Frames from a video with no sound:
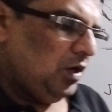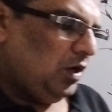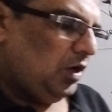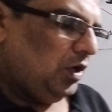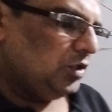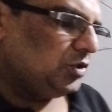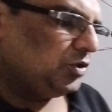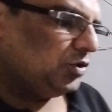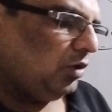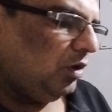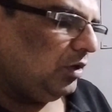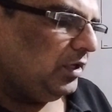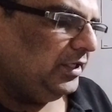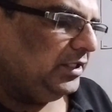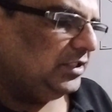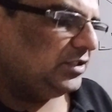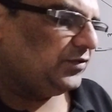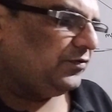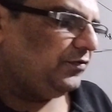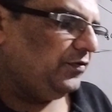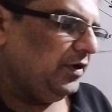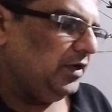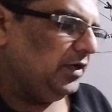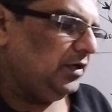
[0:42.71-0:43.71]
a solid
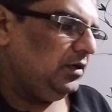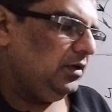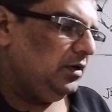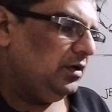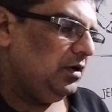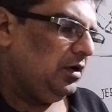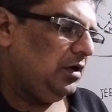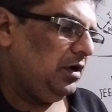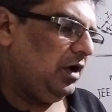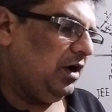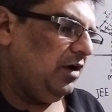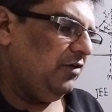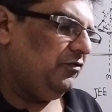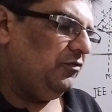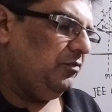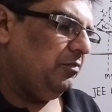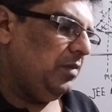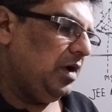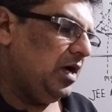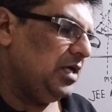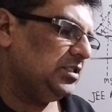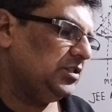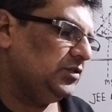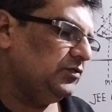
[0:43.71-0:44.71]
sphere of
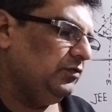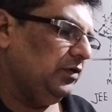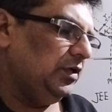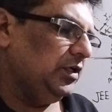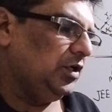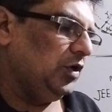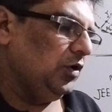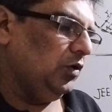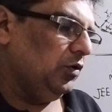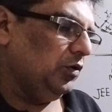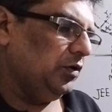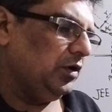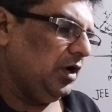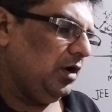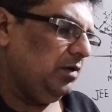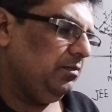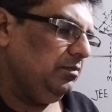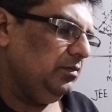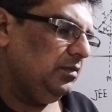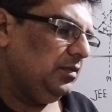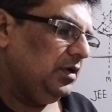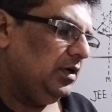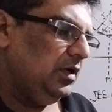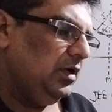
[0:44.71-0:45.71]
mass 1
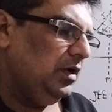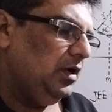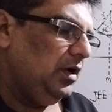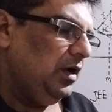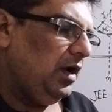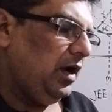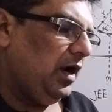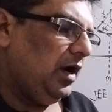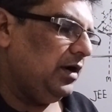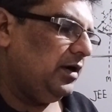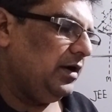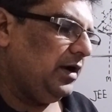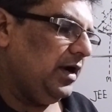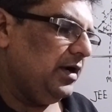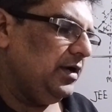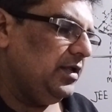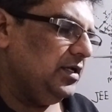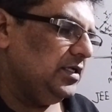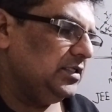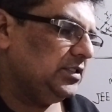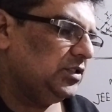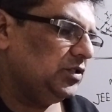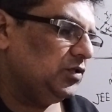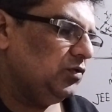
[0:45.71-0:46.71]
kilogram and
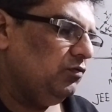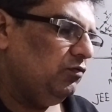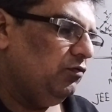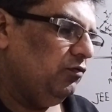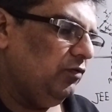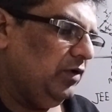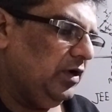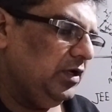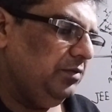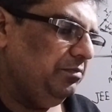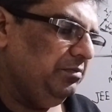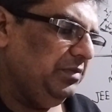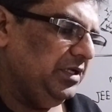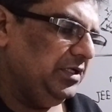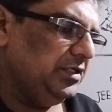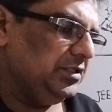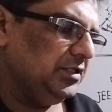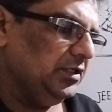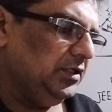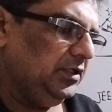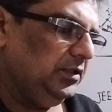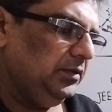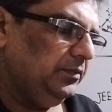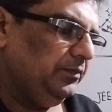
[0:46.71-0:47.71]
radius 1
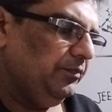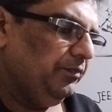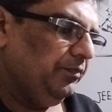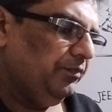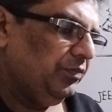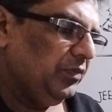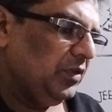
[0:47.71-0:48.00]
meter